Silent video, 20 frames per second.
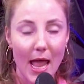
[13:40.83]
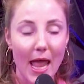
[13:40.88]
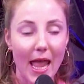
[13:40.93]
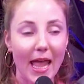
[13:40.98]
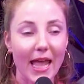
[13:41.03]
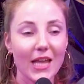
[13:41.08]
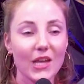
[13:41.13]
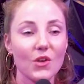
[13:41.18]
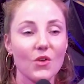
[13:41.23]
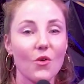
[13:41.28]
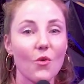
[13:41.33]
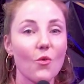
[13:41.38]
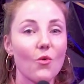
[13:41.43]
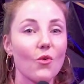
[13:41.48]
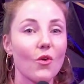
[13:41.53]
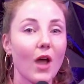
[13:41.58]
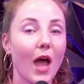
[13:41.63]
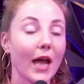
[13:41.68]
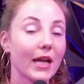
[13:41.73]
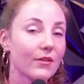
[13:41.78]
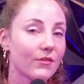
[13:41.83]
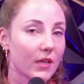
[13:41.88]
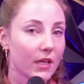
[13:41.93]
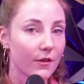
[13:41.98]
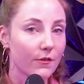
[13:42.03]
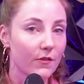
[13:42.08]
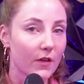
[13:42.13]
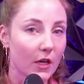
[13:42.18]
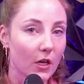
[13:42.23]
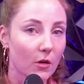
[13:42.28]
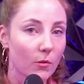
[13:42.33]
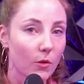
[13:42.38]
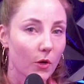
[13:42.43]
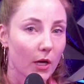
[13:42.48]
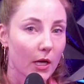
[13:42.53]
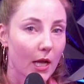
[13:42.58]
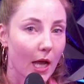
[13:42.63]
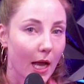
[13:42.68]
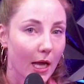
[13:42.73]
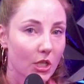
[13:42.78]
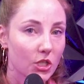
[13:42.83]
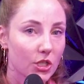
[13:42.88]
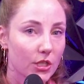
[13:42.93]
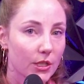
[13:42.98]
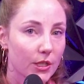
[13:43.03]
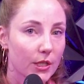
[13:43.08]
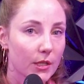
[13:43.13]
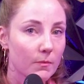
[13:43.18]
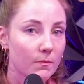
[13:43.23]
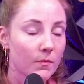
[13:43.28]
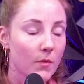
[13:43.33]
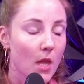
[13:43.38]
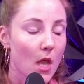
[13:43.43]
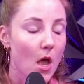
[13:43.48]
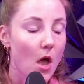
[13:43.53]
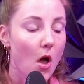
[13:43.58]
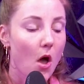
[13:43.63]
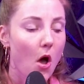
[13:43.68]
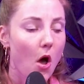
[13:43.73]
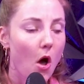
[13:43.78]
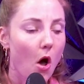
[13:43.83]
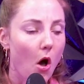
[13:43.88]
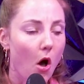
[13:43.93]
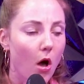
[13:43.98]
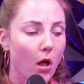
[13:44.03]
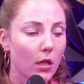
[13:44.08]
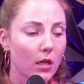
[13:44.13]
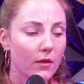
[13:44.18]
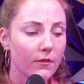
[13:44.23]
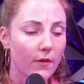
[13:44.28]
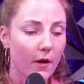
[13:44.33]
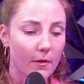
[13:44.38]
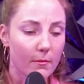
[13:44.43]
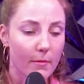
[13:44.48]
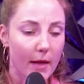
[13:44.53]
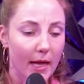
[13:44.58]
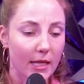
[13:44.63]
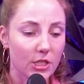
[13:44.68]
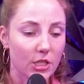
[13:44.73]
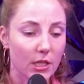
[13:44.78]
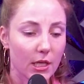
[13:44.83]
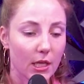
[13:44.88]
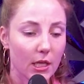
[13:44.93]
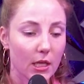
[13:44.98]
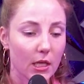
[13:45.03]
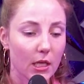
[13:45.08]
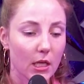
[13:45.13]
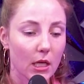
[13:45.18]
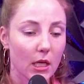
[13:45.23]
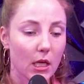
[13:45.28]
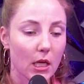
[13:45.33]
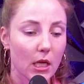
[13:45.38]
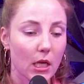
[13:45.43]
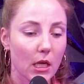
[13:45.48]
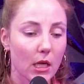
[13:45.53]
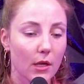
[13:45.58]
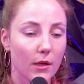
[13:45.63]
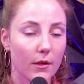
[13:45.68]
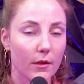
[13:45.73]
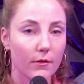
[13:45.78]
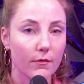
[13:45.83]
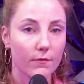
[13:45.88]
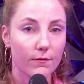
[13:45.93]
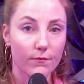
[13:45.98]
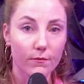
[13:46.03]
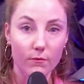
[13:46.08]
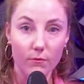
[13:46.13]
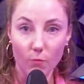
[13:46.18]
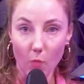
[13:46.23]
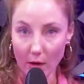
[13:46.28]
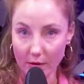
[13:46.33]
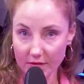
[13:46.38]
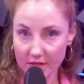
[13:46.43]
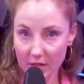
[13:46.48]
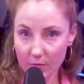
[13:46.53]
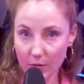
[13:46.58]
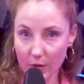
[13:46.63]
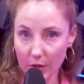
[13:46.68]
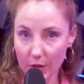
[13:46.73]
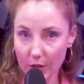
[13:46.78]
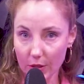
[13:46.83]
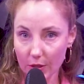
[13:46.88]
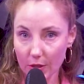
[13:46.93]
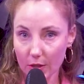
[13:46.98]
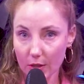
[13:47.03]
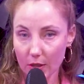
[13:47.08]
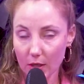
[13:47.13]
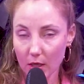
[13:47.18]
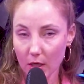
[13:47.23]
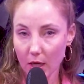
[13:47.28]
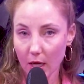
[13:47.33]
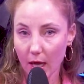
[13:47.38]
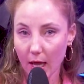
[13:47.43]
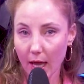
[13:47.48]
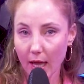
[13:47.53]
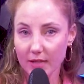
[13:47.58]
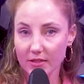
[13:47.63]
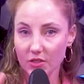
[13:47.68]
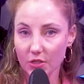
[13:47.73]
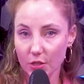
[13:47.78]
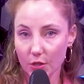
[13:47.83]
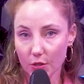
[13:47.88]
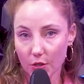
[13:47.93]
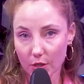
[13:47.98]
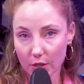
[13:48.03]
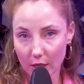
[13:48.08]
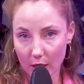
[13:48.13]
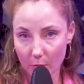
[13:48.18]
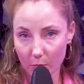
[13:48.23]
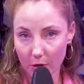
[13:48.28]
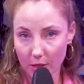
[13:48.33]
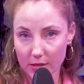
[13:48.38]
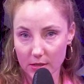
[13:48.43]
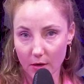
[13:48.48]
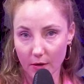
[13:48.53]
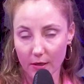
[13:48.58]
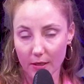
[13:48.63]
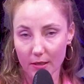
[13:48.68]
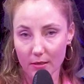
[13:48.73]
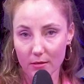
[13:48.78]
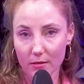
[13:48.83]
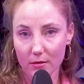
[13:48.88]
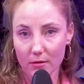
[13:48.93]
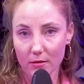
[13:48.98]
And kind of like a fingerprint, actually, all of our magic, while similar, has our own unique print on it.